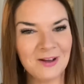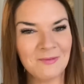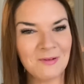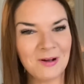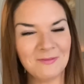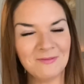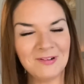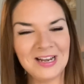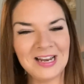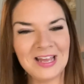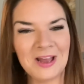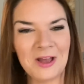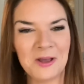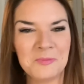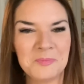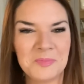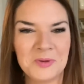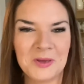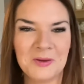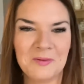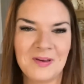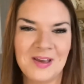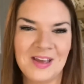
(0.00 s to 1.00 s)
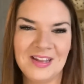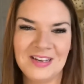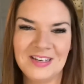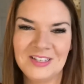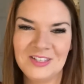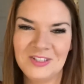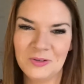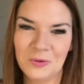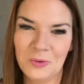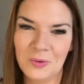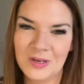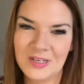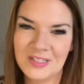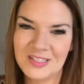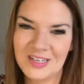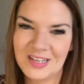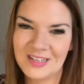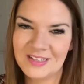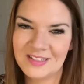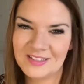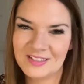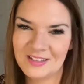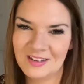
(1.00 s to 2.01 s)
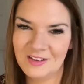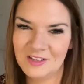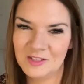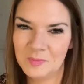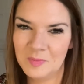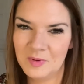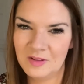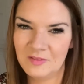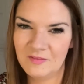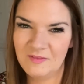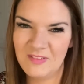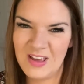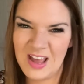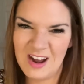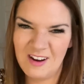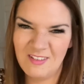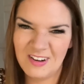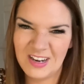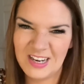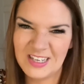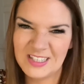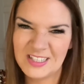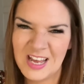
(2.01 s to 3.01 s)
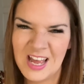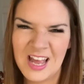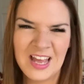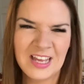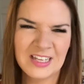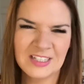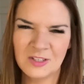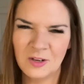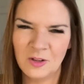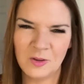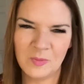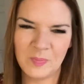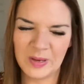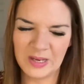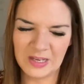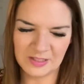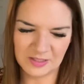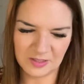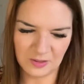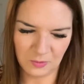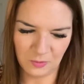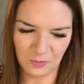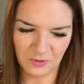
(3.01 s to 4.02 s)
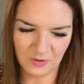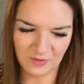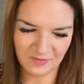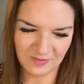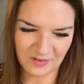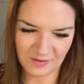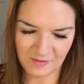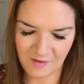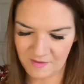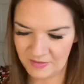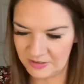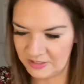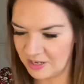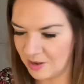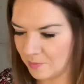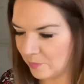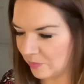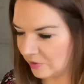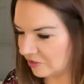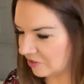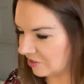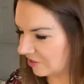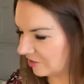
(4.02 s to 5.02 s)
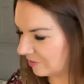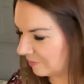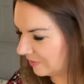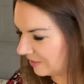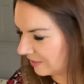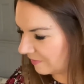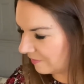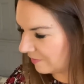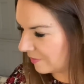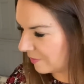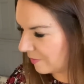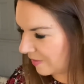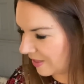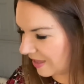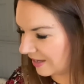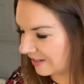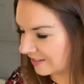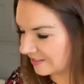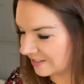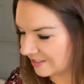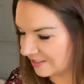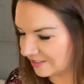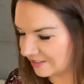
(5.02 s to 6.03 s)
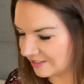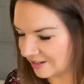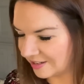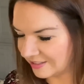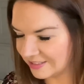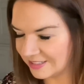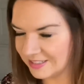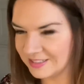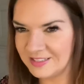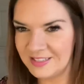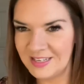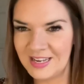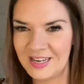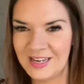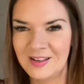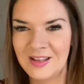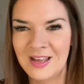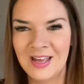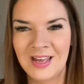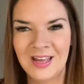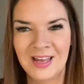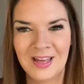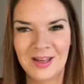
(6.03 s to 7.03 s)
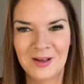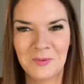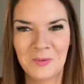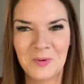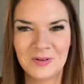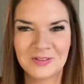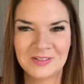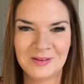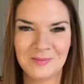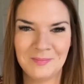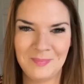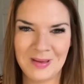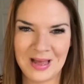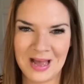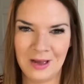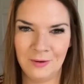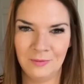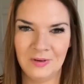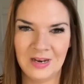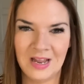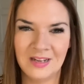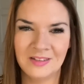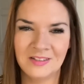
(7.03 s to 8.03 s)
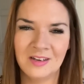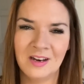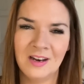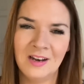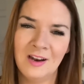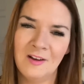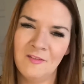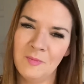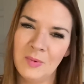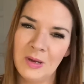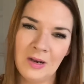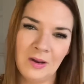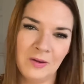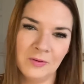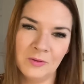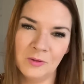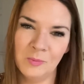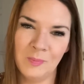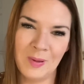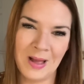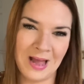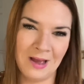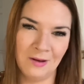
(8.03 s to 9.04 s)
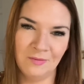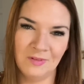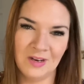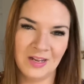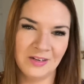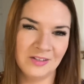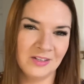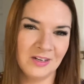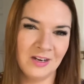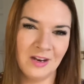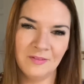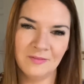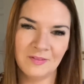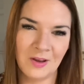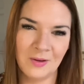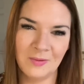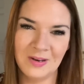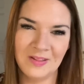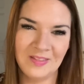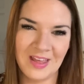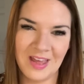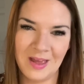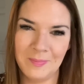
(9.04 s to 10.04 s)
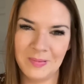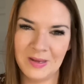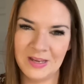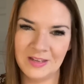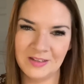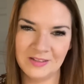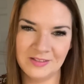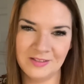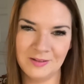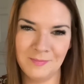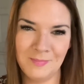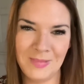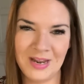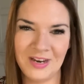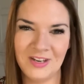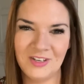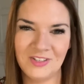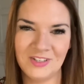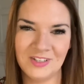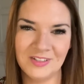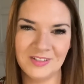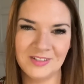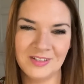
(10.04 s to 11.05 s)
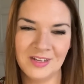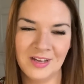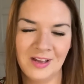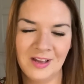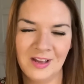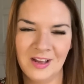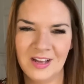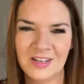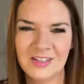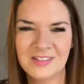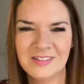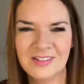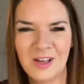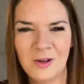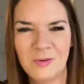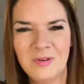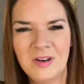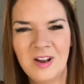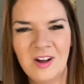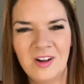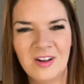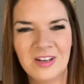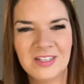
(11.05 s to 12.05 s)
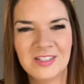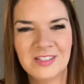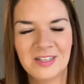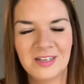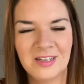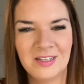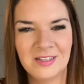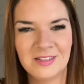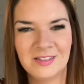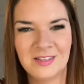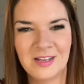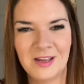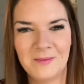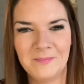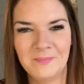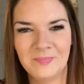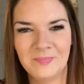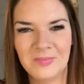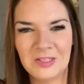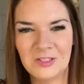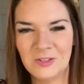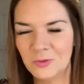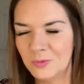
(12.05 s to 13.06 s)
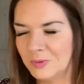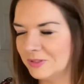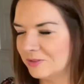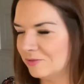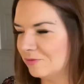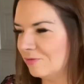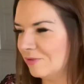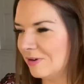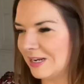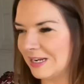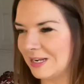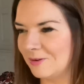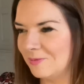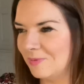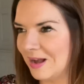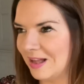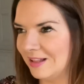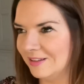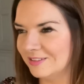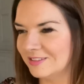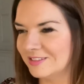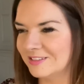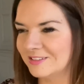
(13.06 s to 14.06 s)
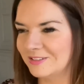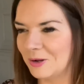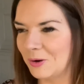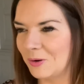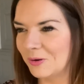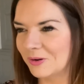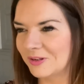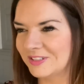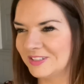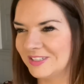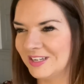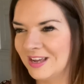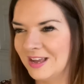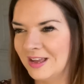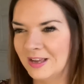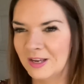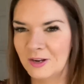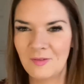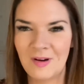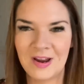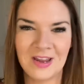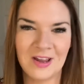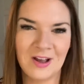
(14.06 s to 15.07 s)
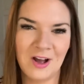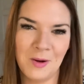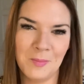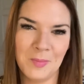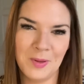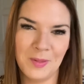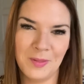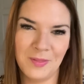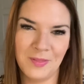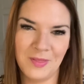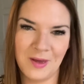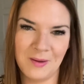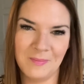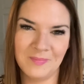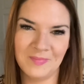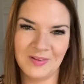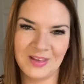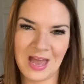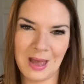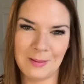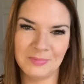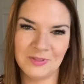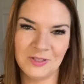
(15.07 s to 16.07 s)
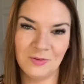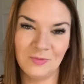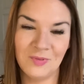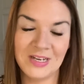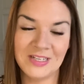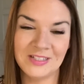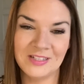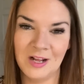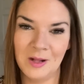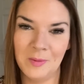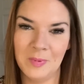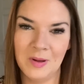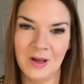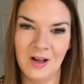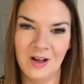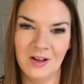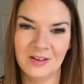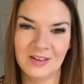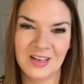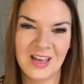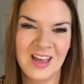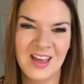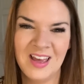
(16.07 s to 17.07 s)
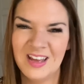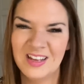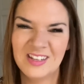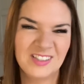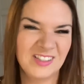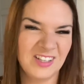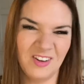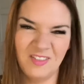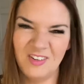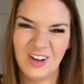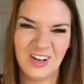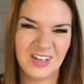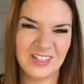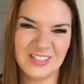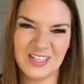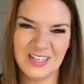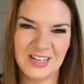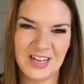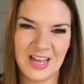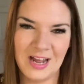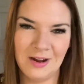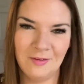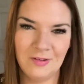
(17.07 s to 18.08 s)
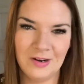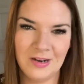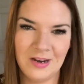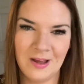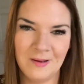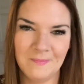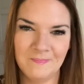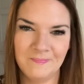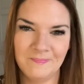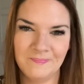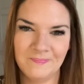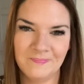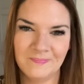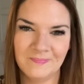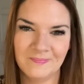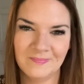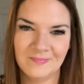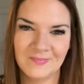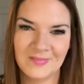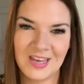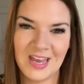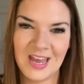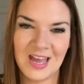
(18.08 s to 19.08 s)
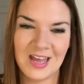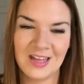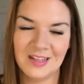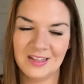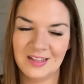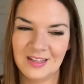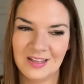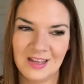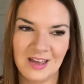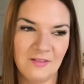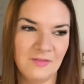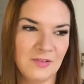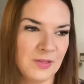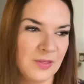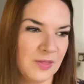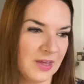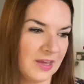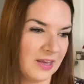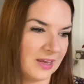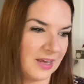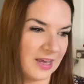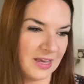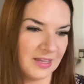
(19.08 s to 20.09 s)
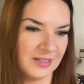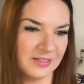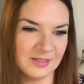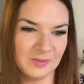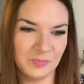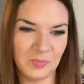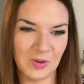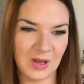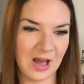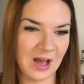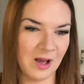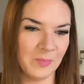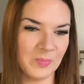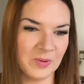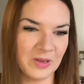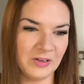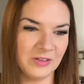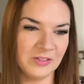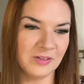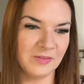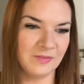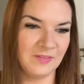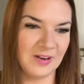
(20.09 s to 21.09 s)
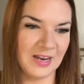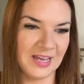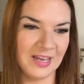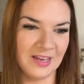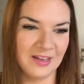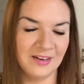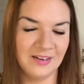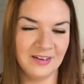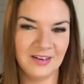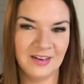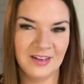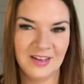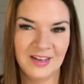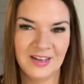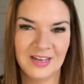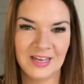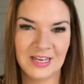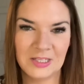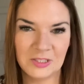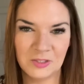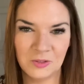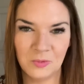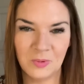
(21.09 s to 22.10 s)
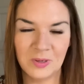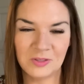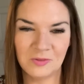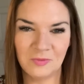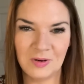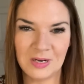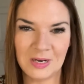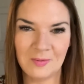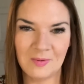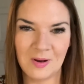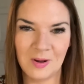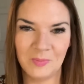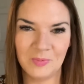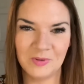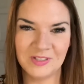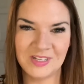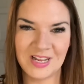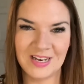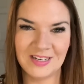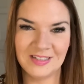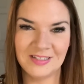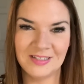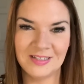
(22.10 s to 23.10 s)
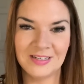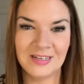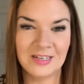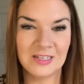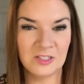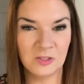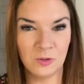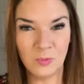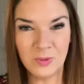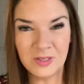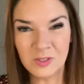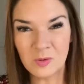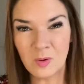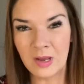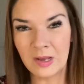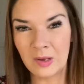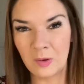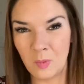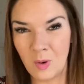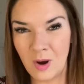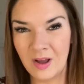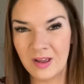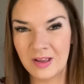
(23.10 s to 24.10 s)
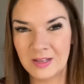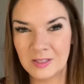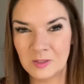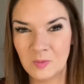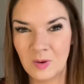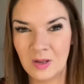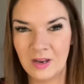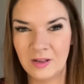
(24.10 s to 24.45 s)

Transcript: I really hope you enjoyed it. So it's a bit varied. It's not the biggest haul I've ever done, but just some different things. And it's nice to see what's in Poundland. And I love my local Poundland. I love going in there because the managers are so nice, and it's always really well stocked. Great Yarmouth Gapton Retail Park. It's so nice in there, and yeah, everything is put out beautifully, and it's always really well presented, and it's always quite quiet as well.